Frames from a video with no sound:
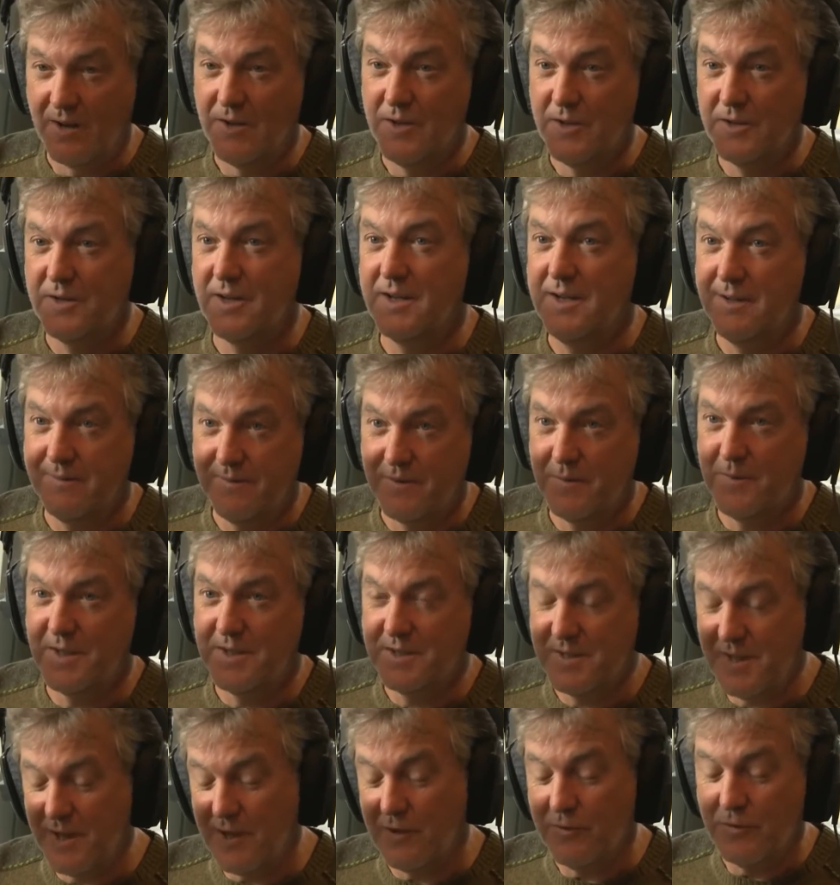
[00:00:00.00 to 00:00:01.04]
I'll look at it for
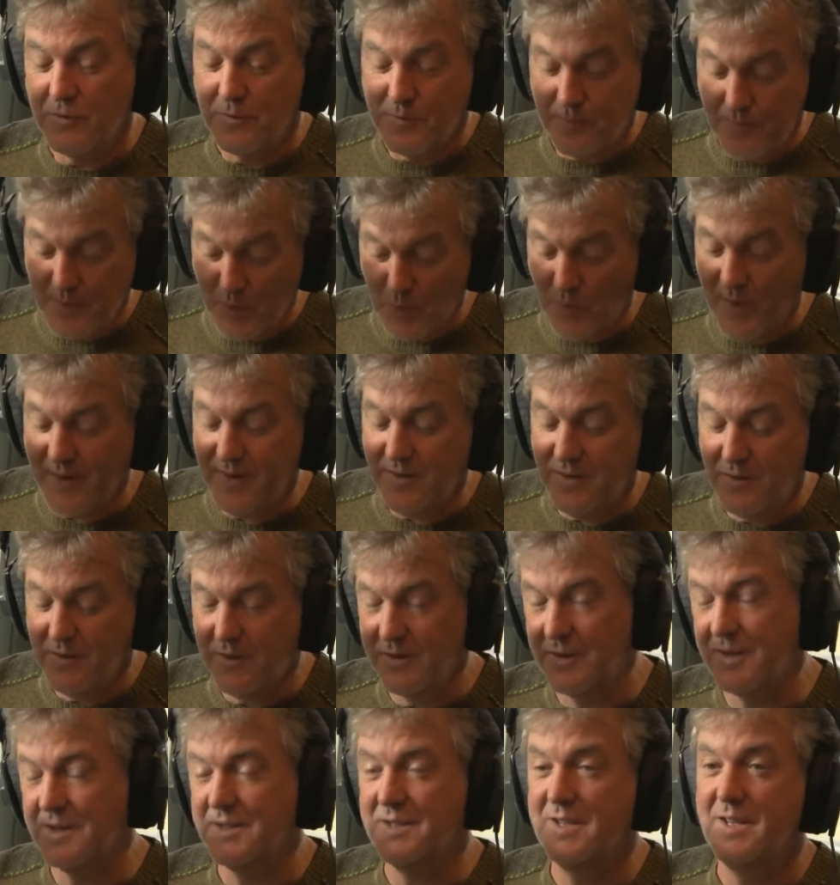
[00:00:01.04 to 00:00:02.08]
myself. But when you
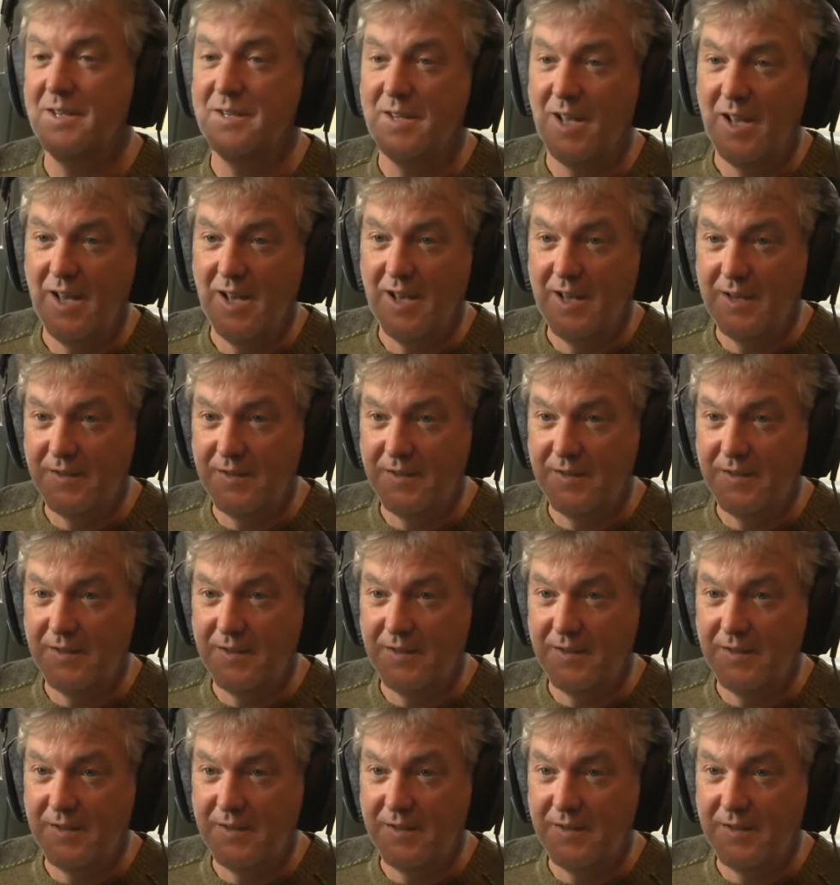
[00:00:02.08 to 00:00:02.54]
look at it,